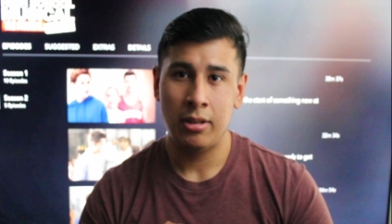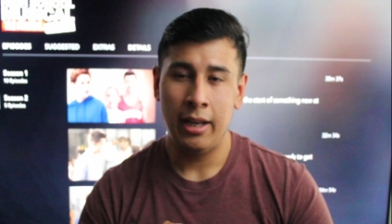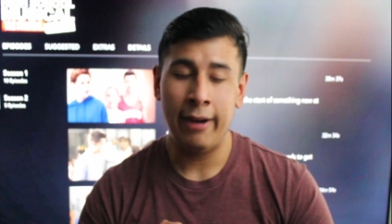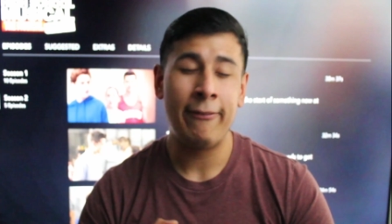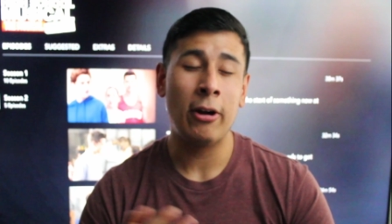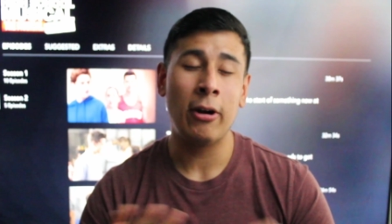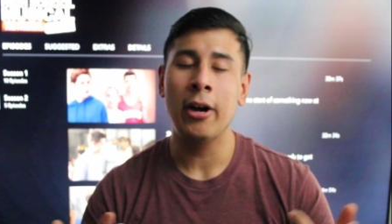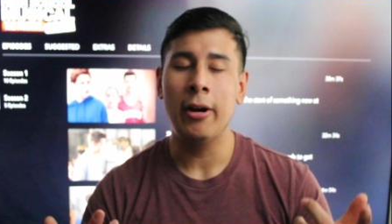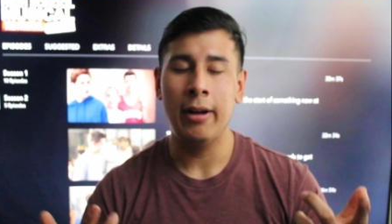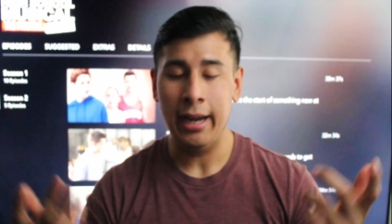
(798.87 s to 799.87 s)
How Far I'll
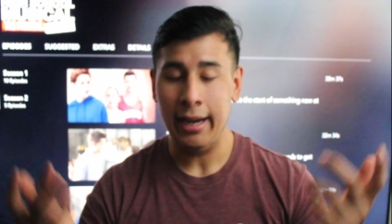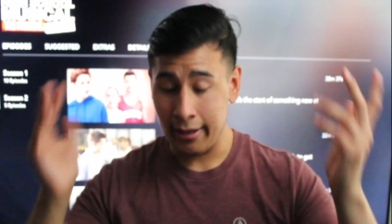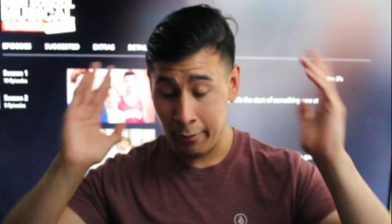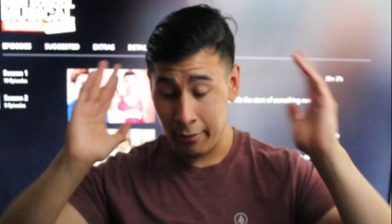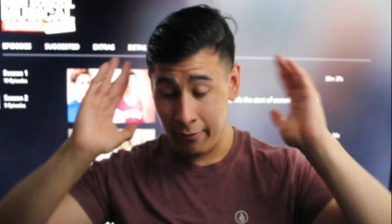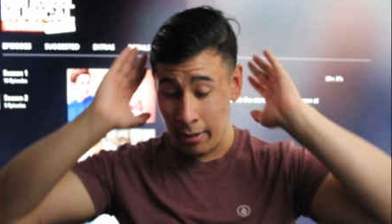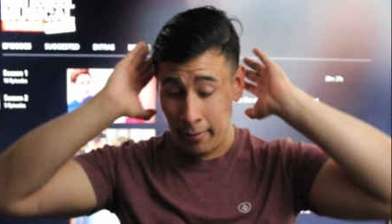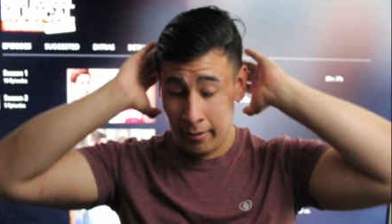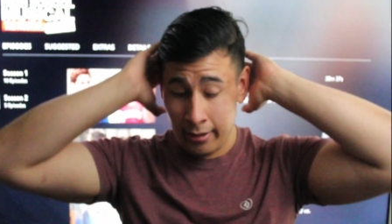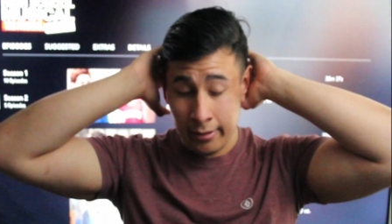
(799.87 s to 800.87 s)
Go. I, I completely forgot
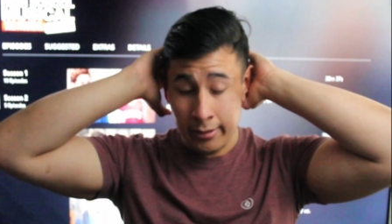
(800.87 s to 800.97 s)
about that.